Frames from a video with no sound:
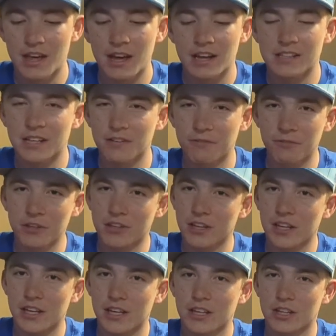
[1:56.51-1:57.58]
because I feel
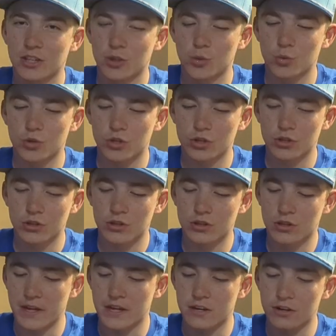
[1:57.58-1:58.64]
like
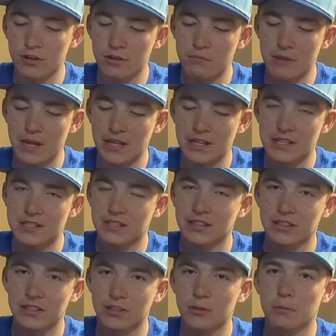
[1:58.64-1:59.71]
they could make this a
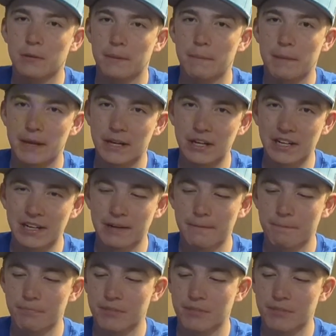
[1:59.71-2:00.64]
little bit better.